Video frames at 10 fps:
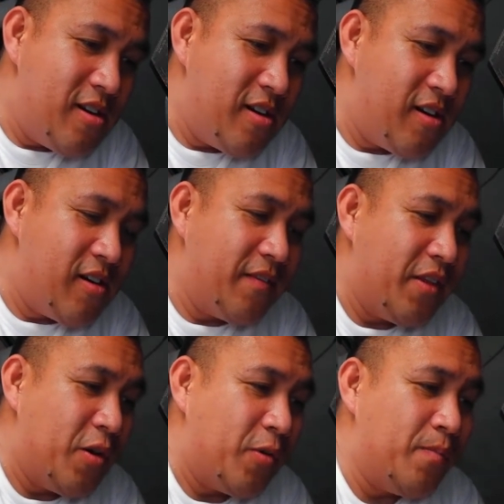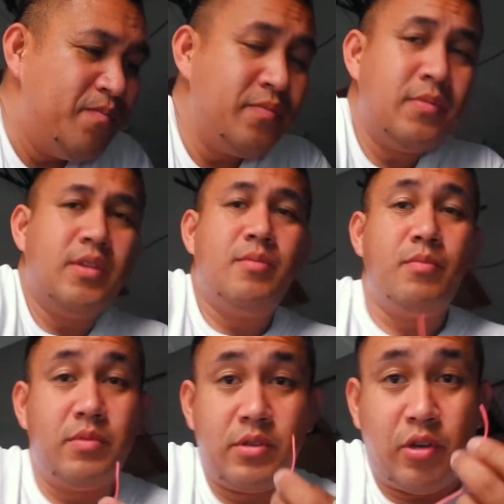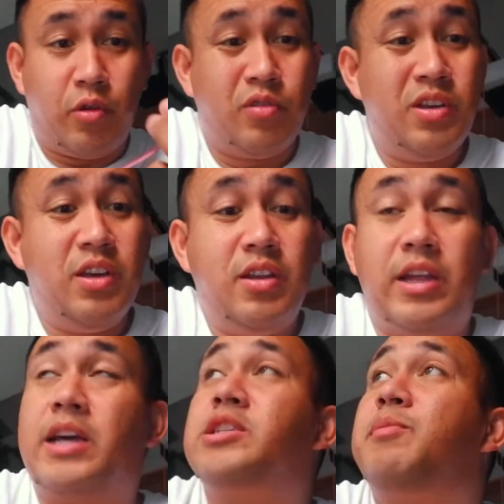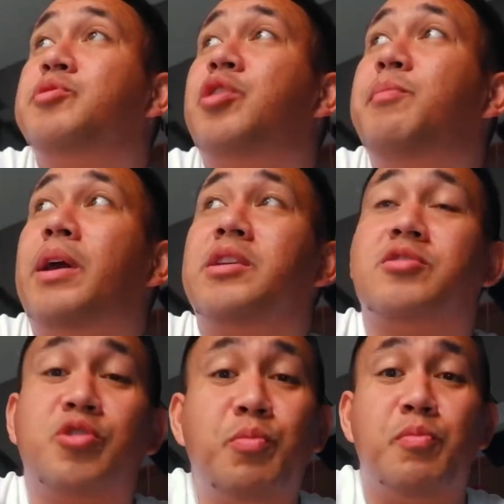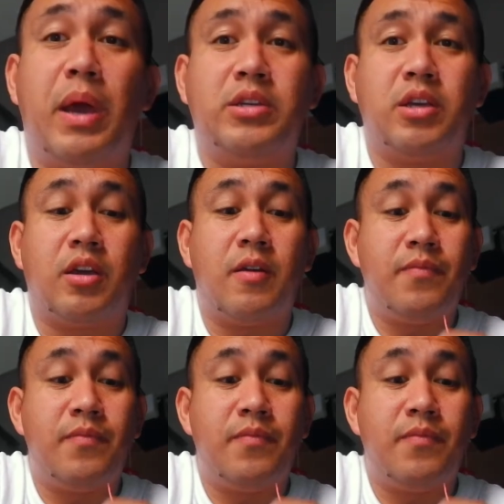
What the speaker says: No. So, like I said, I'm going to try to make this super basic.